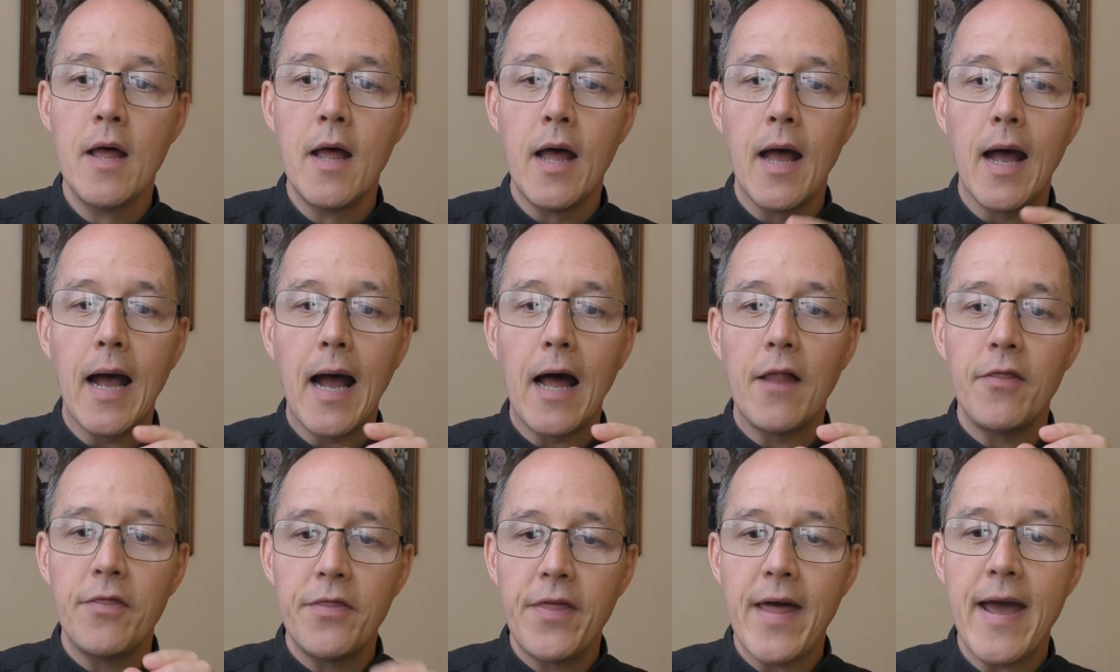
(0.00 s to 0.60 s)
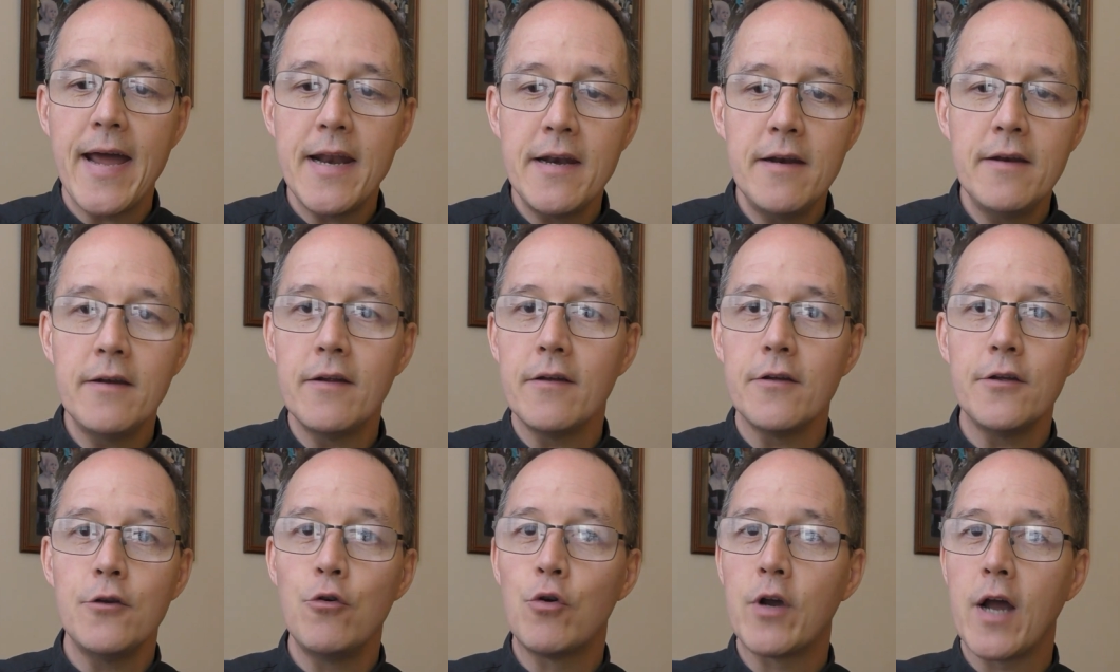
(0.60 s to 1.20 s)
And then
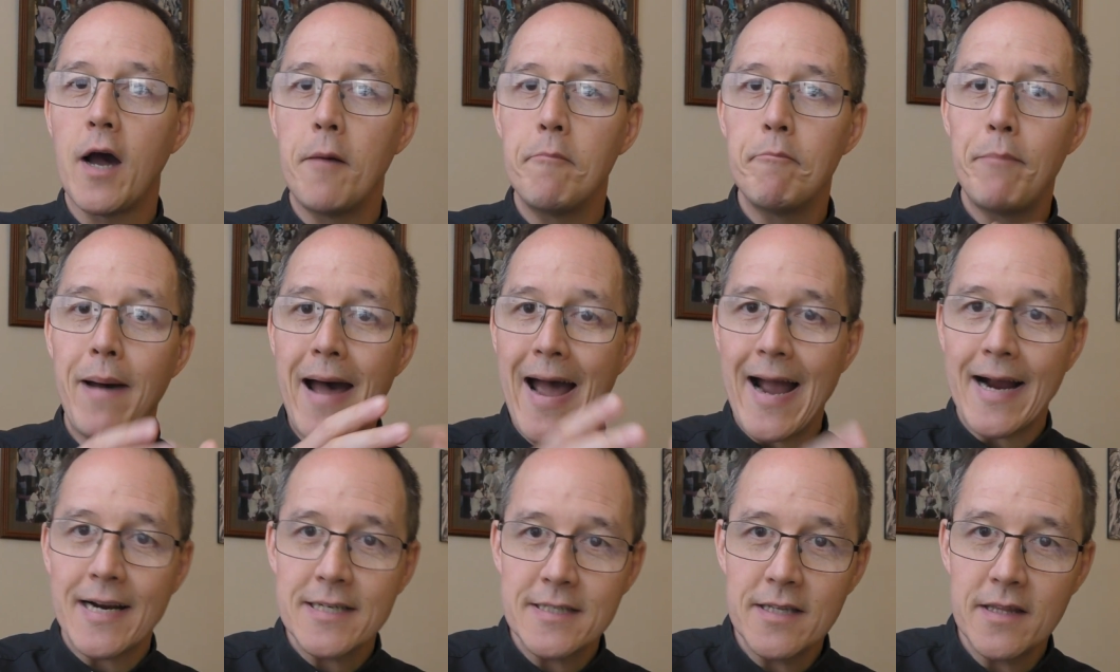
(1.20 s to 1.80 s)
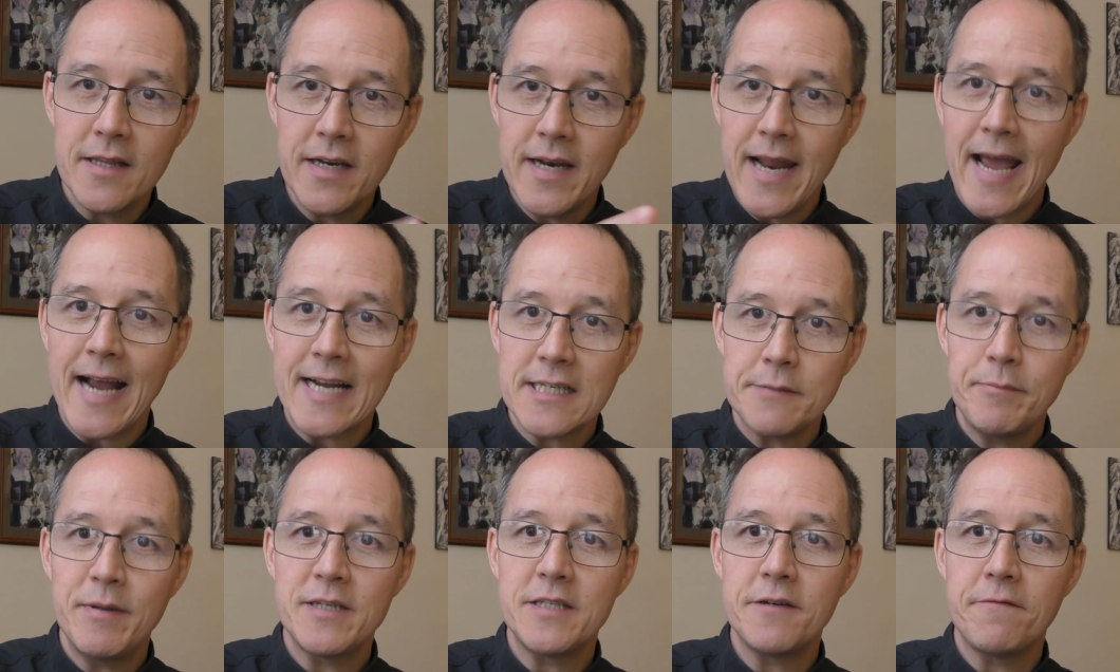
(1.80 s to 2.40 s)
you come back to the next
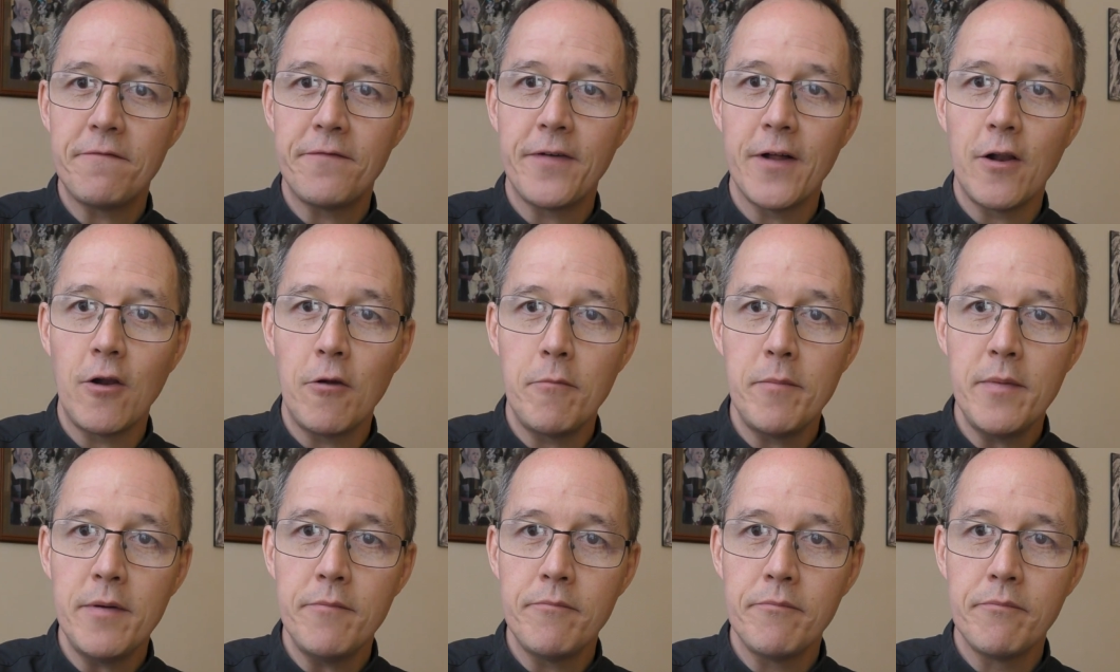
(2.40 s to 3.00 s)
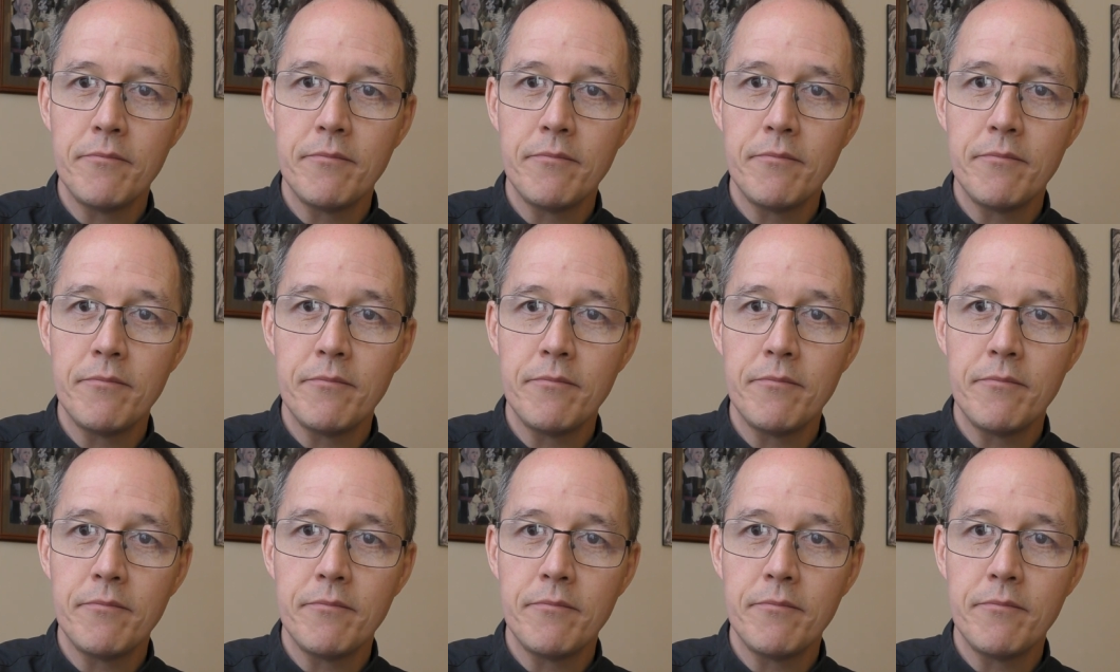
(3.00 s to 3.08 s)
bit of film,